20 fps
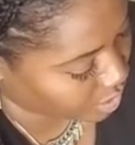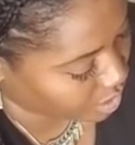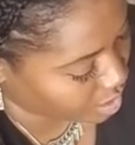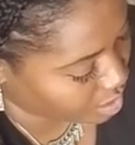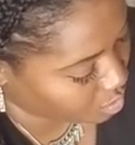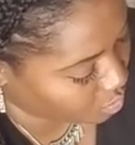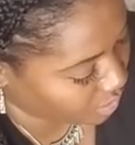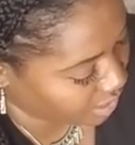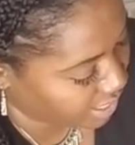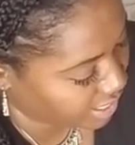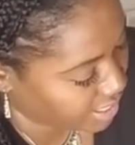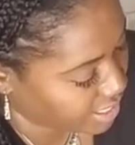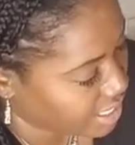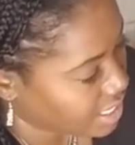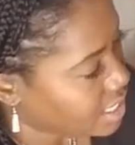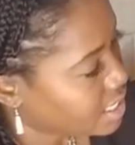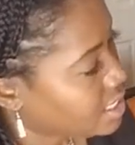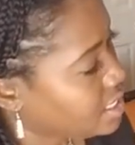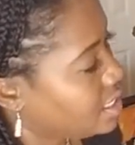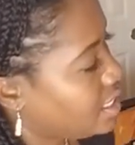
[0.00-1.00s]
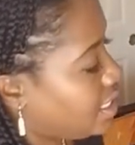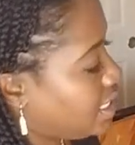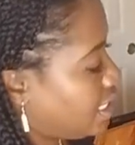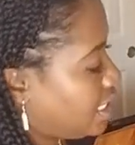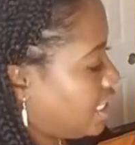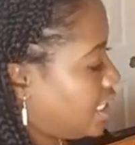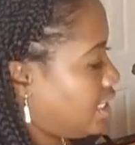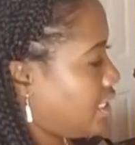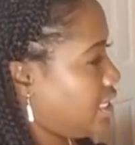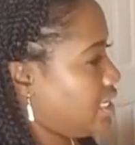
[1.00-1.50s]
Okay,
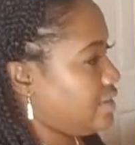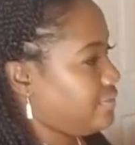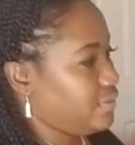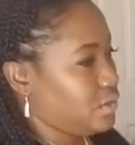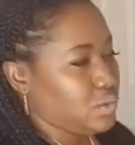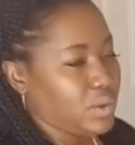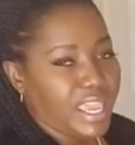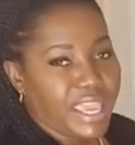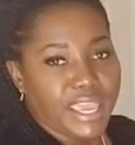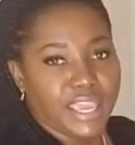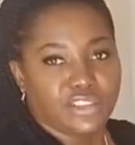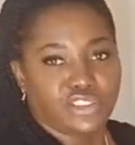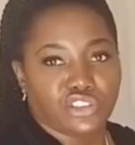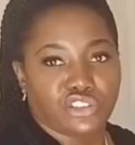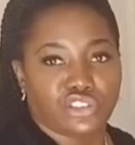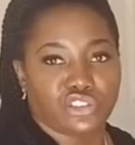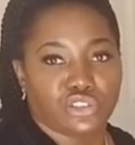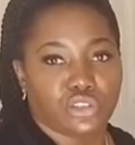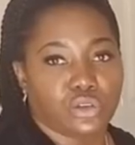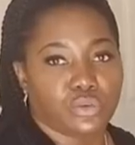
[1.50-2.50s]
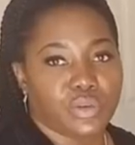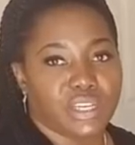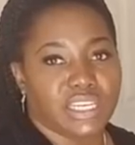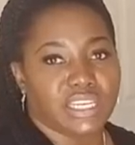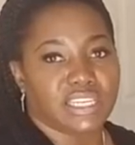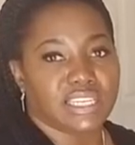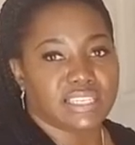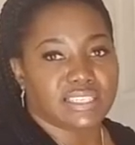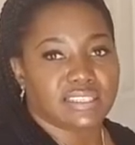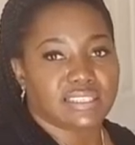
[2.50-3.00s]
and if you had your jewelry
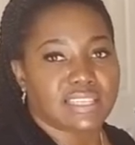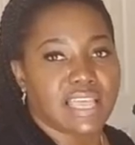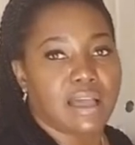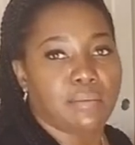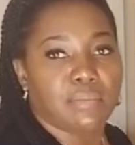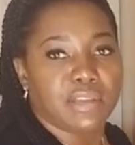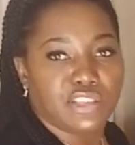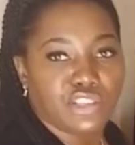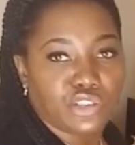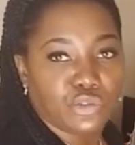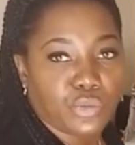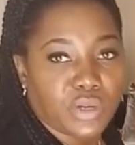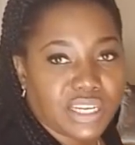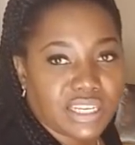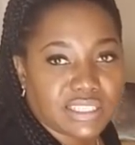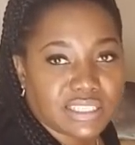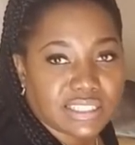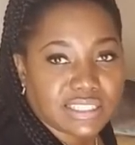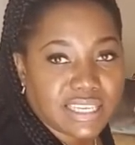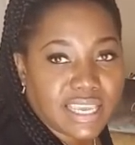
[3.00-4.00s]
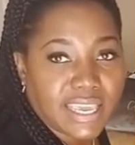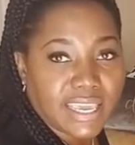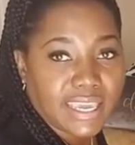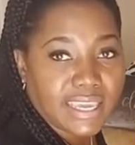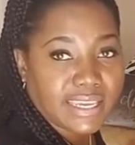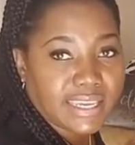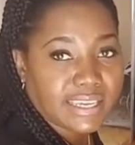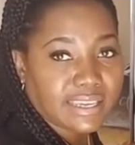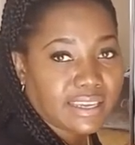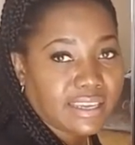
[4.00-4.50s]
and this is how much you wanted to
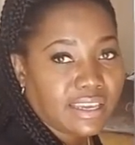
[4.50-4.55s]
take,